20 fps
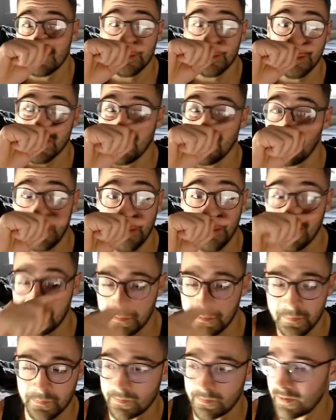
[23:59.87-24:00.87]
So
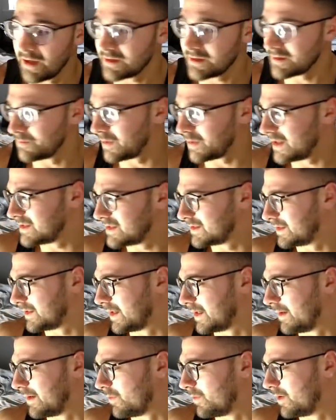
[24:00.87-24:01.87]
that's the basic
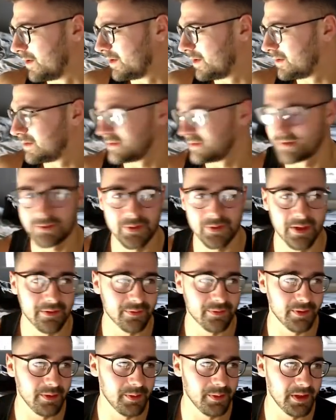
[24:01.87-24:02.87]
game really. It's
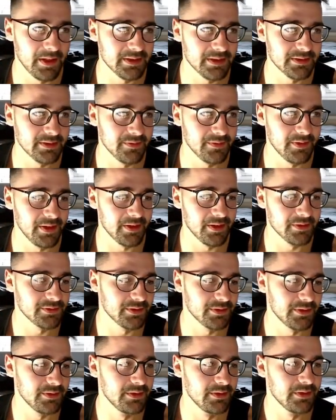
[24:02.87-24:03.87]
23 minutes in the video, so